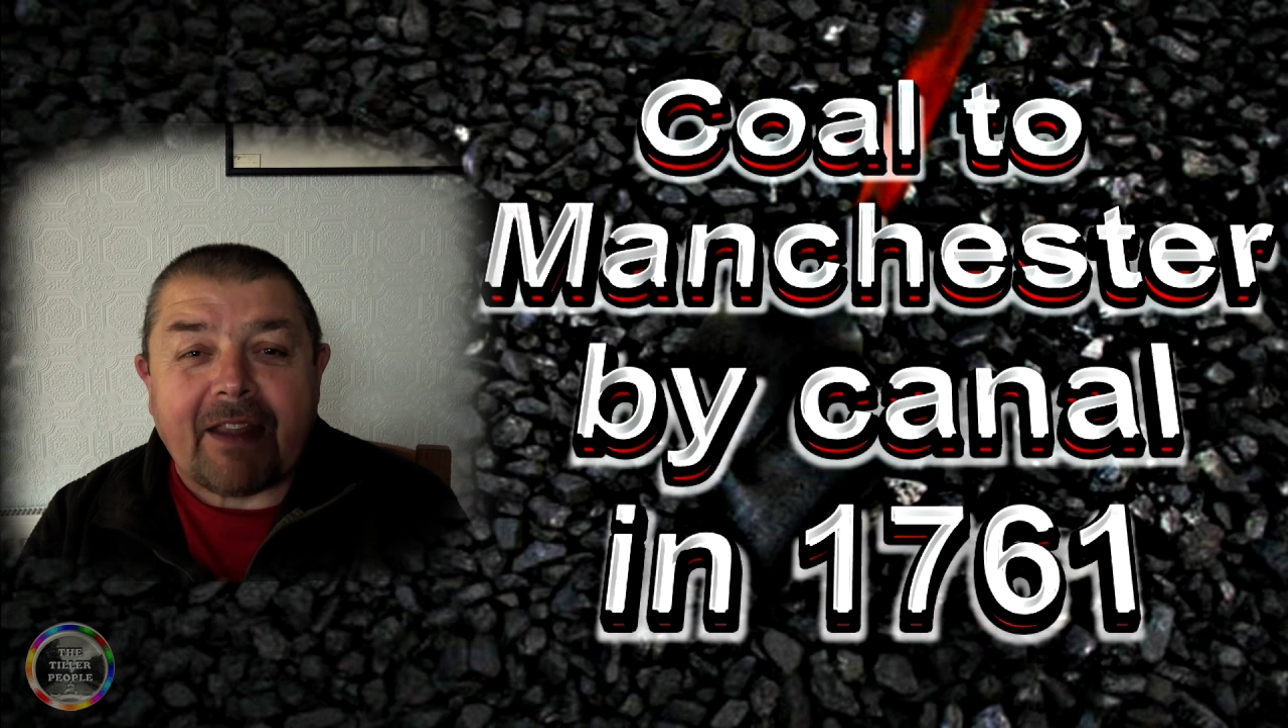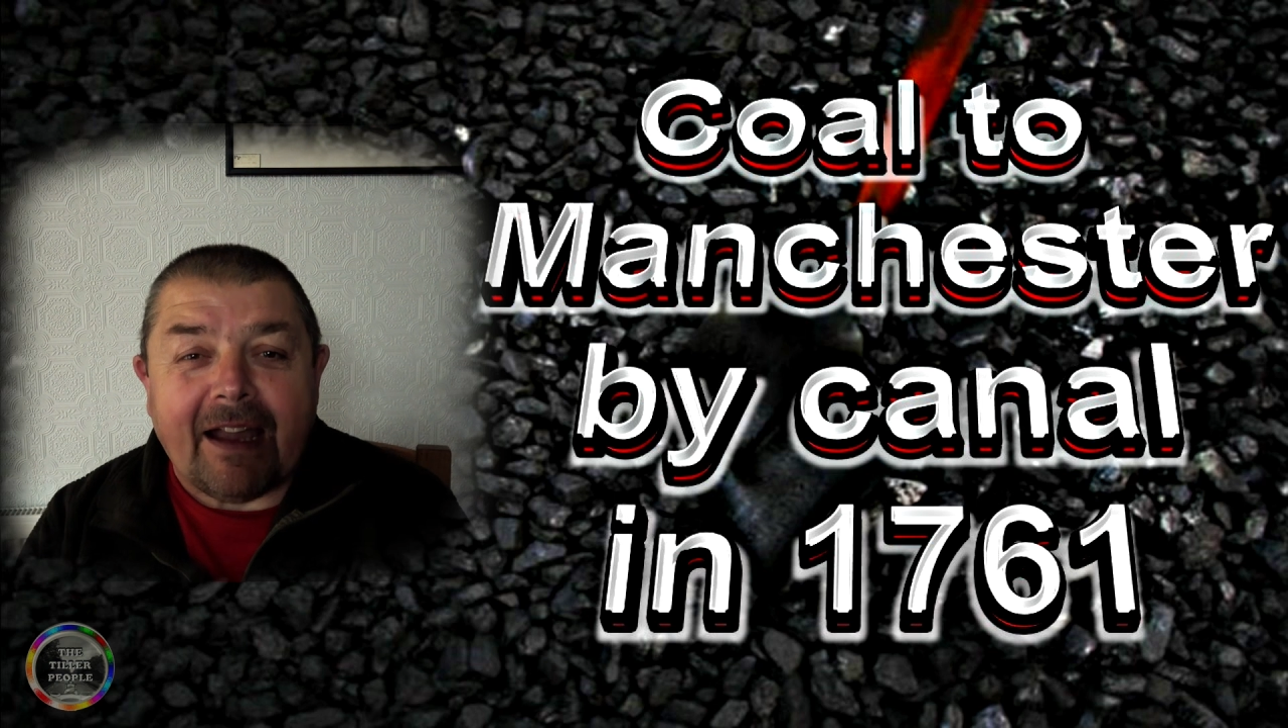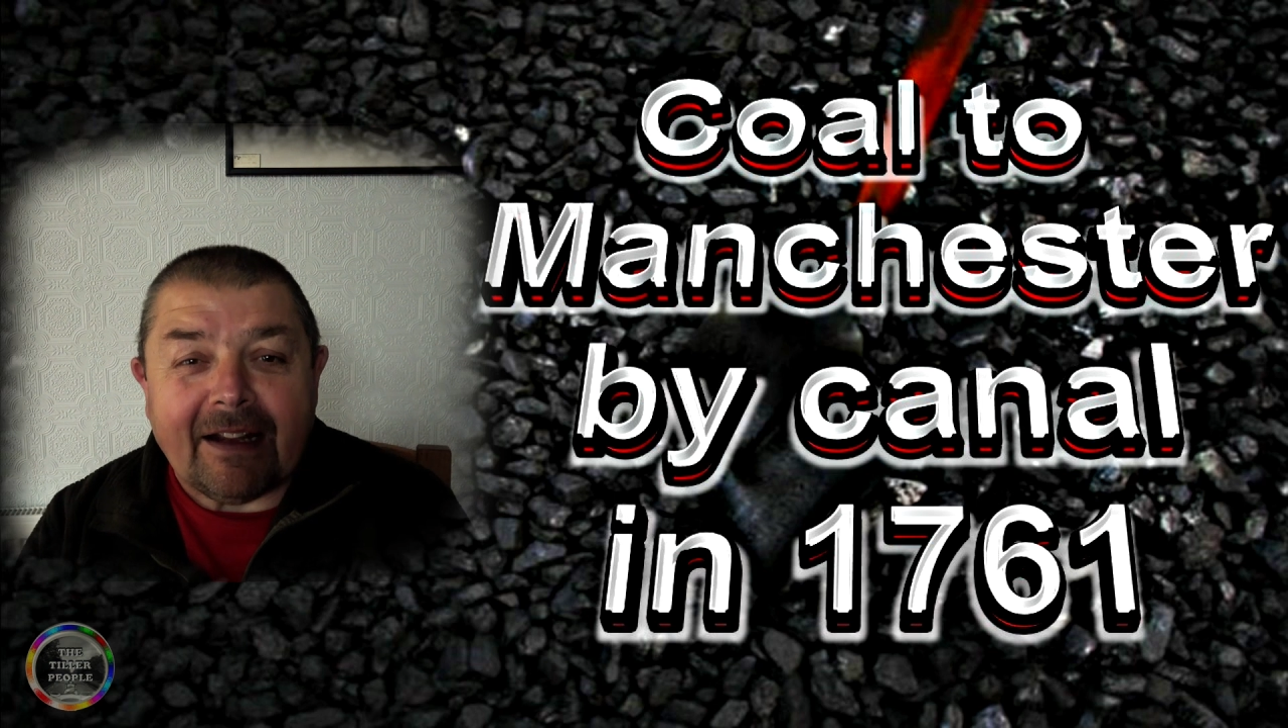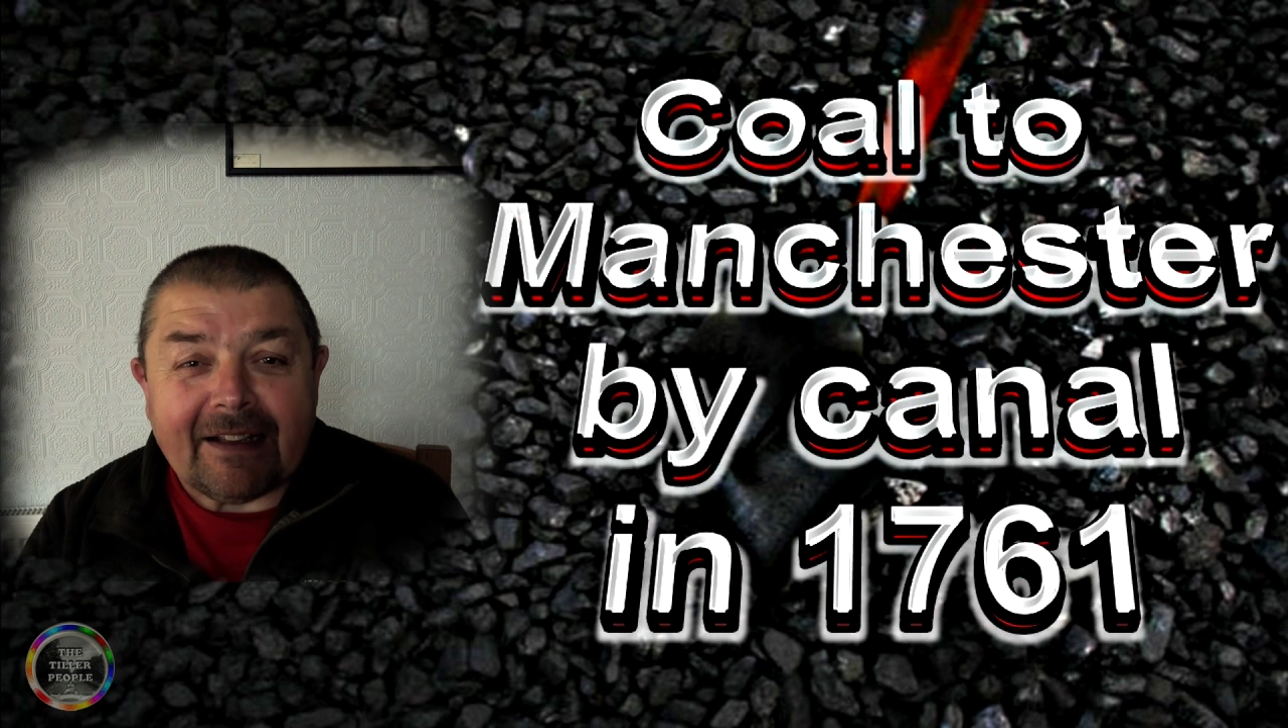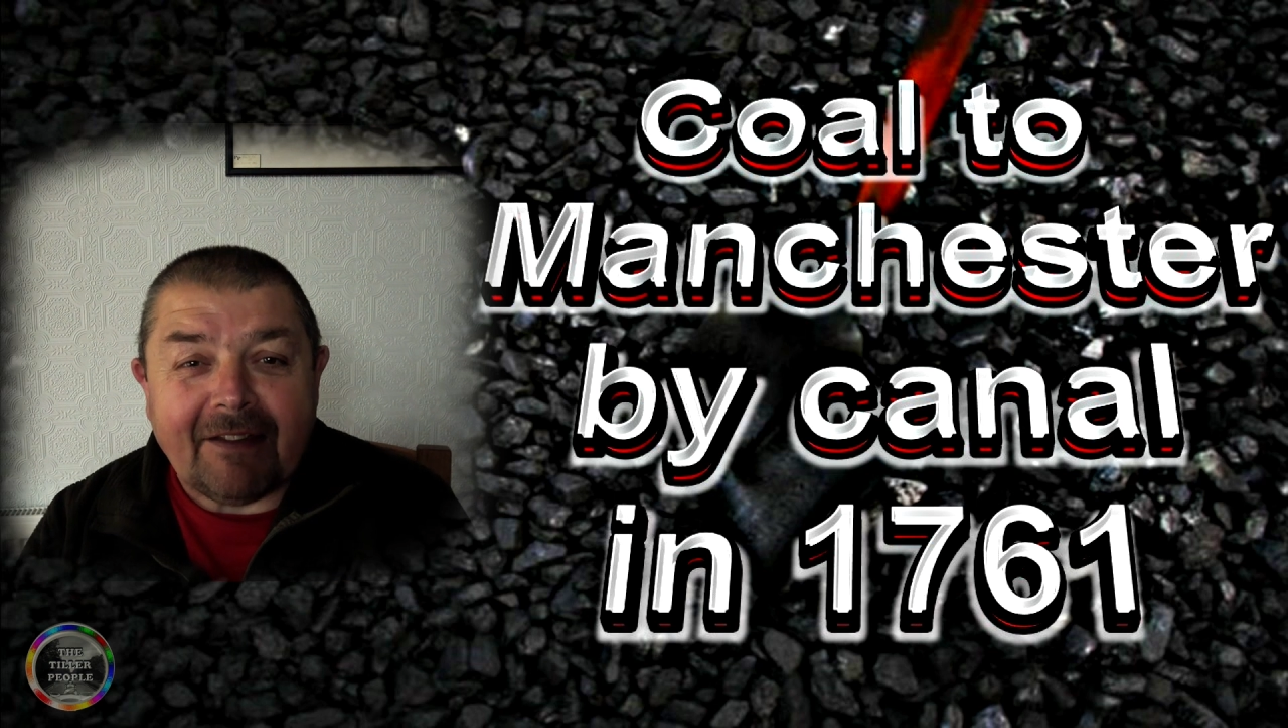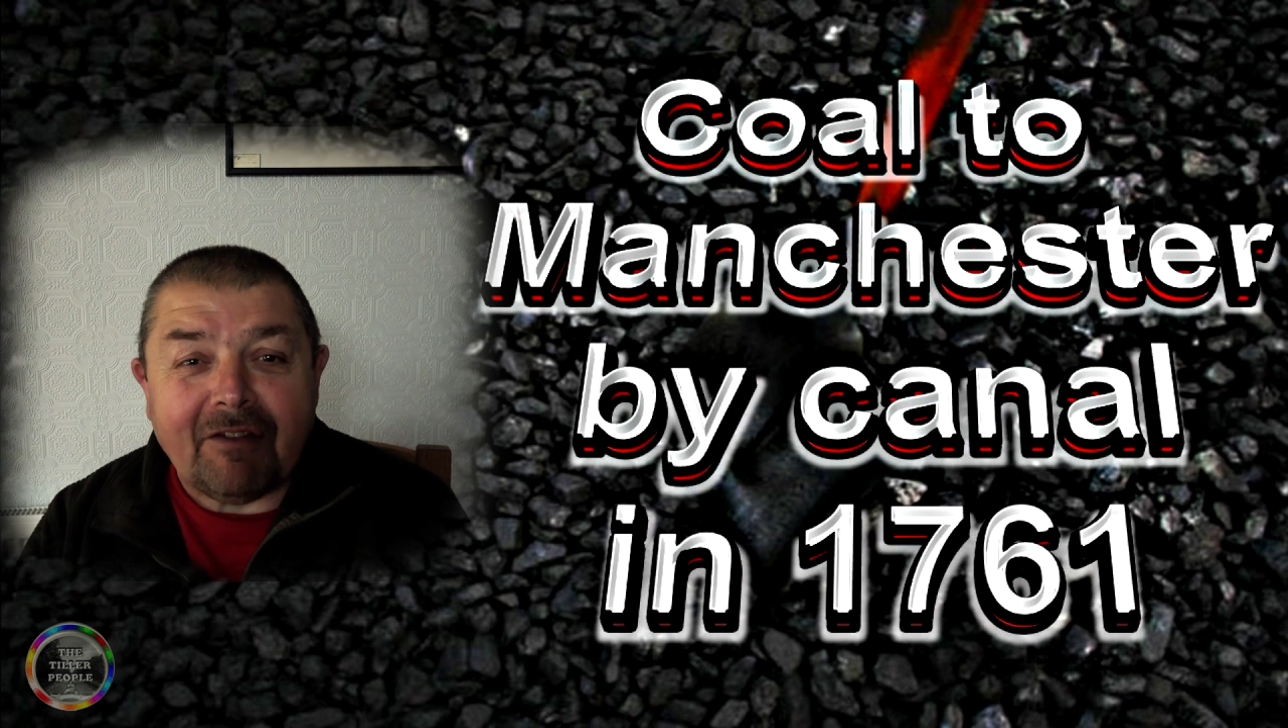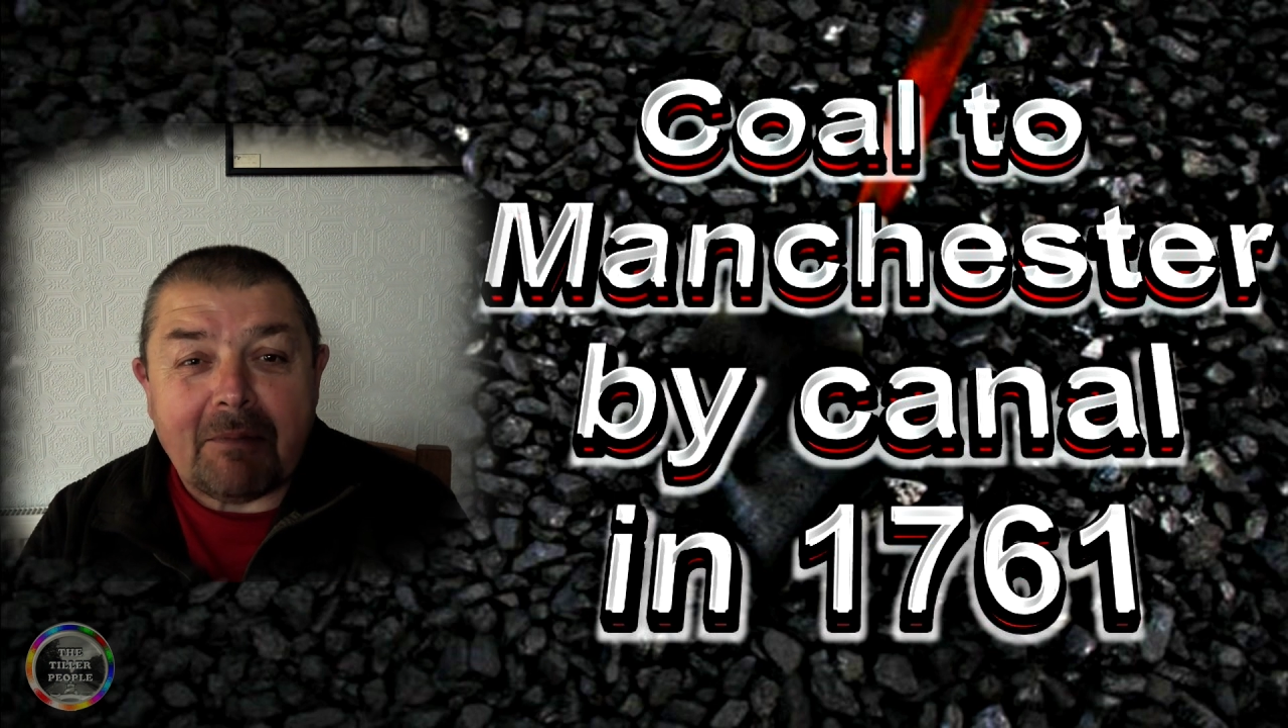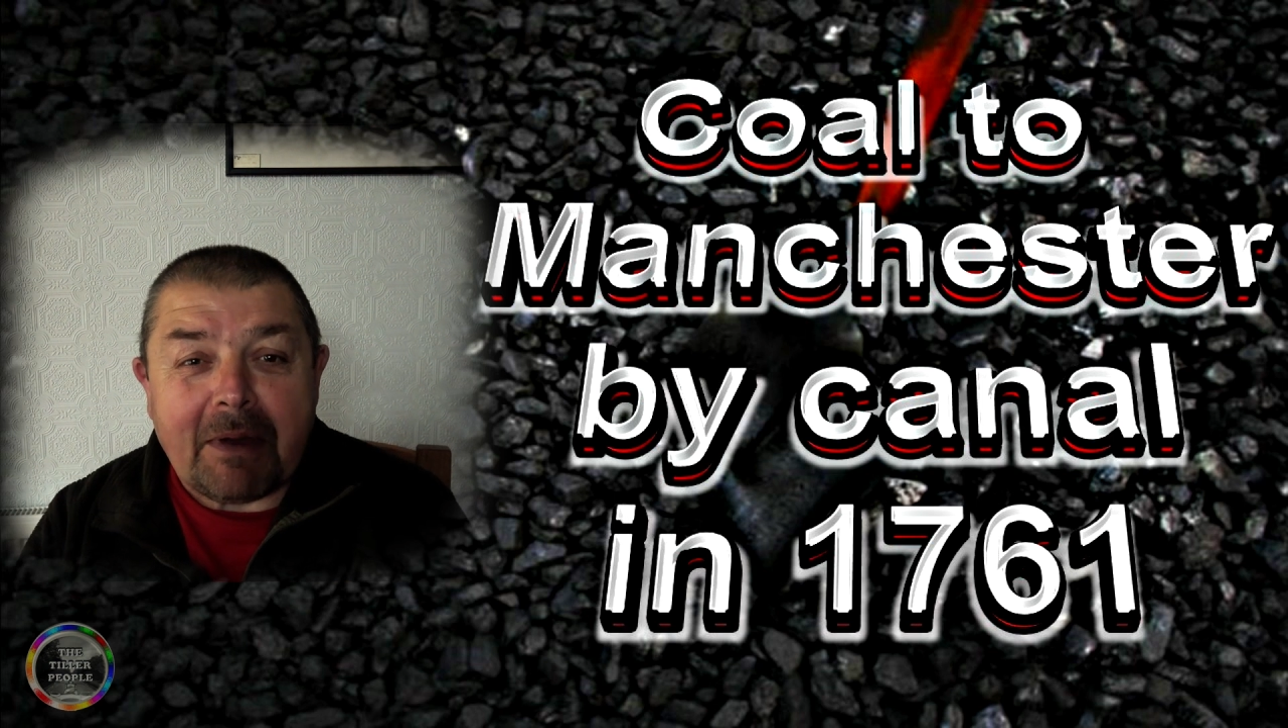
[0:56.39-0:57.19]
and give you a